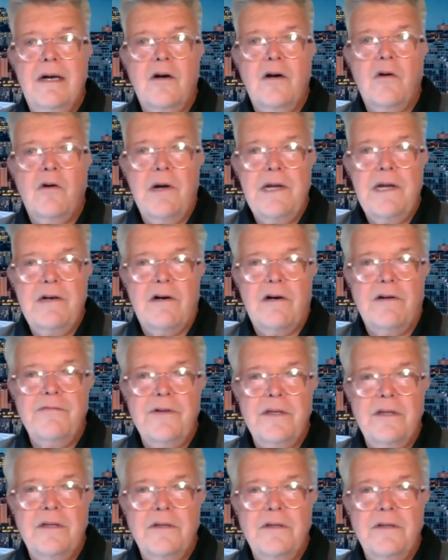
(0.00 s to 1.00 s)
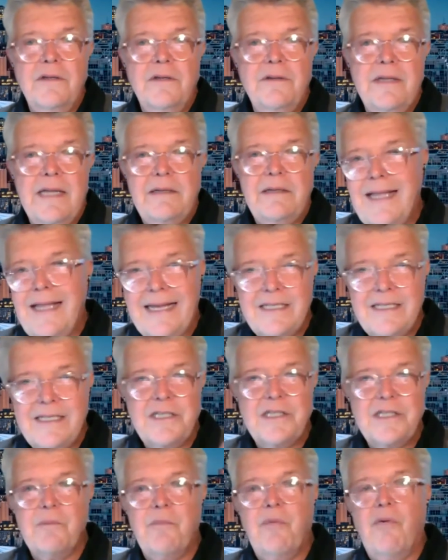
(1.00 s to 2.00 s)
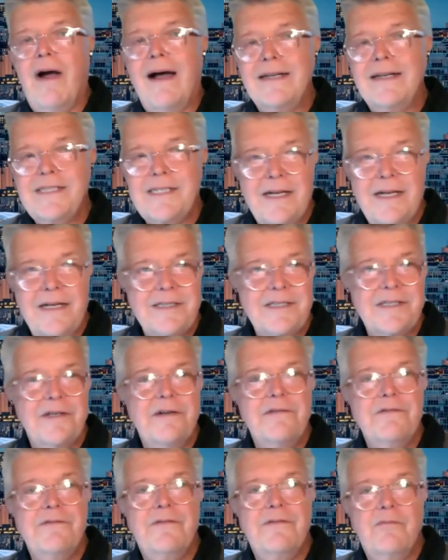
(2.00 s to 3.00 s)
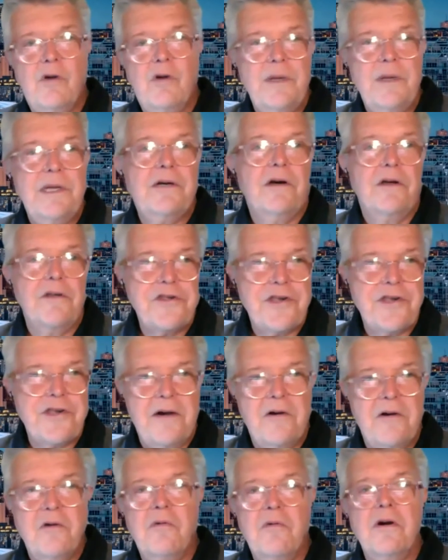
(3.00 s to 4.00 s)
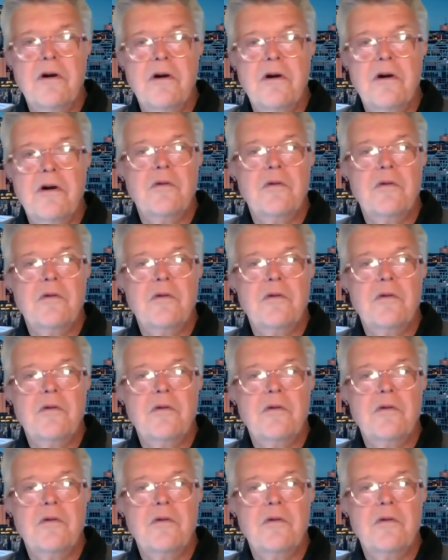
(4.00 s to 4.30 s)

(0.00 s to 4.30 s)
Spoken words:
quite often that is a process of what we call shadow work,